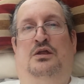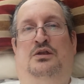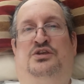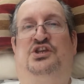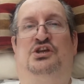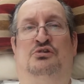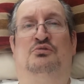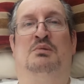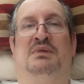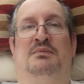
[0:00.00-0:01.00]
Do you
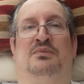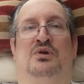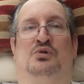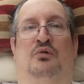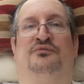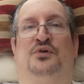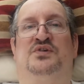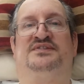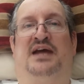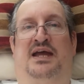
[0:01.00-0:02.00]
remember your first
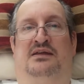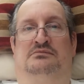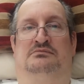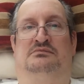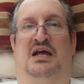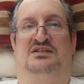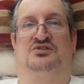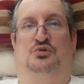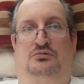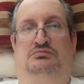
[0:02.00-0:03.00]
day at
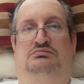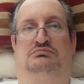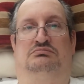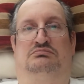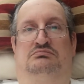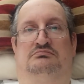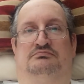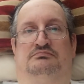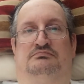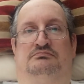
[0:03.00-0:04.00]
school?
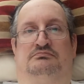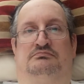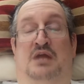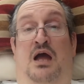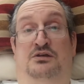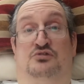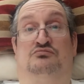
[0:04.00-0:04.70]
I do.